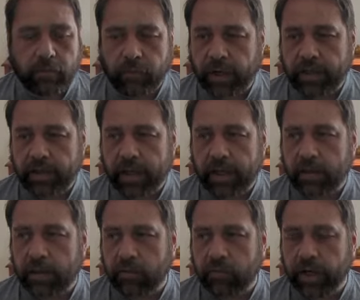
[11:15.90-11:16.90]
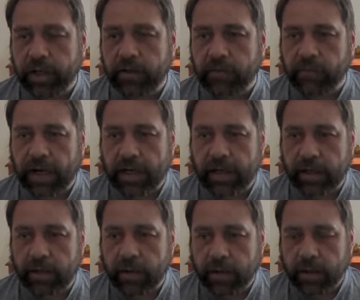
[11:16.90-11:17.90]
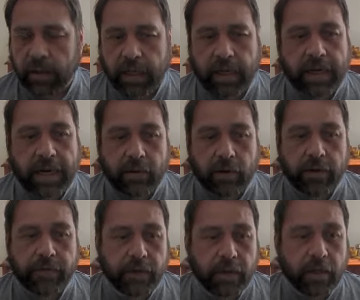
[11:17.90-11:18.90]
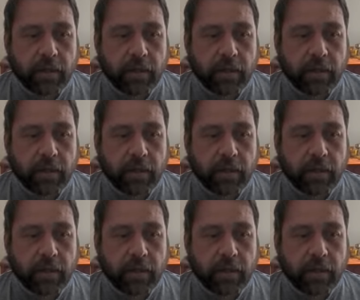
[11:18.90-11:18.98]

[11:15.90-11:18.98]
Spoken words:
sense. It's really good value, and now I think